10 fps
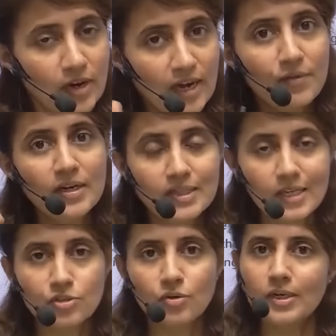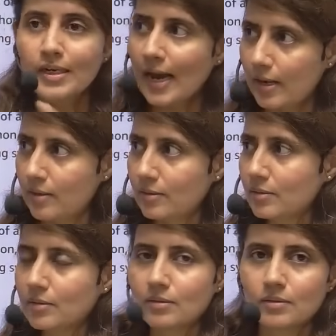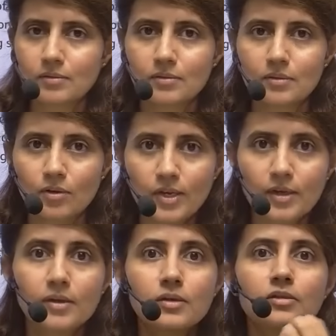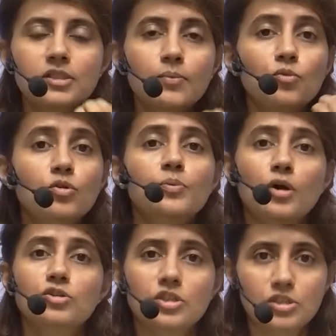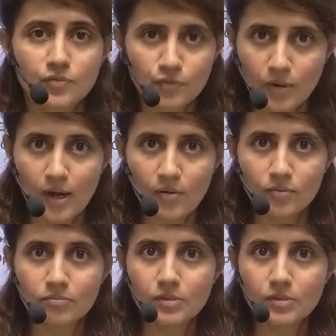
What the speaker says: Relevant things only add. Okay. Some good projects if you have.